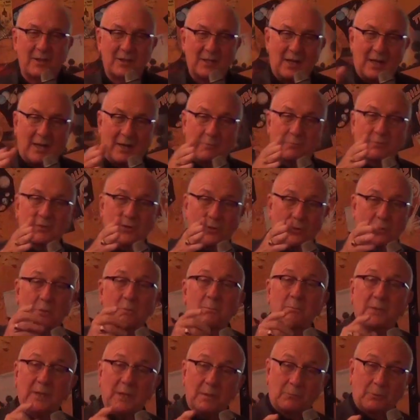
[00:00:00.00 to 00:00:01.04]
And you had
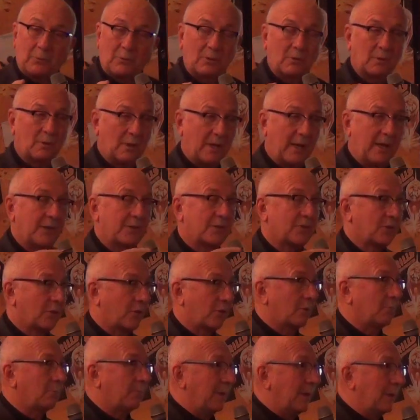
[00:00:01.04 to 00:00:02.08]
certain people, I had
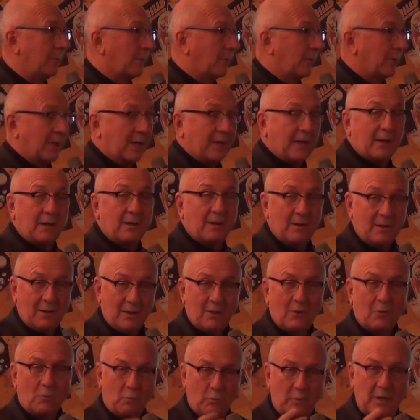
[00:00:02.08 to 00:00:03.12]
certain people that I
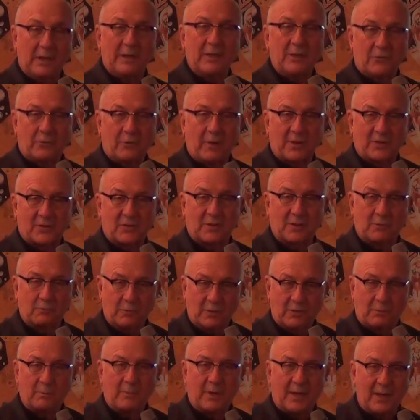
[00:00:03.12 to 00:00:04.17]
really trusted
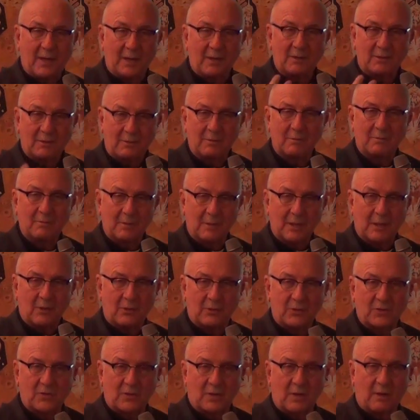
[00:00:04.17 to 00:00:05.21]
with my
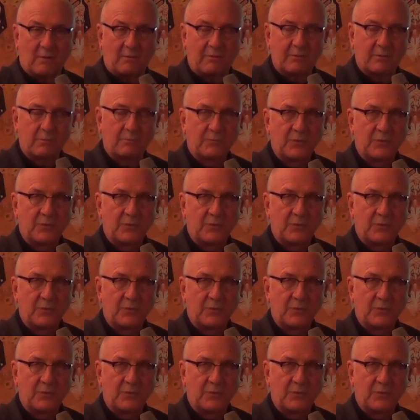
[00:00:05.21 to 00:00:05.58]
inner stuff.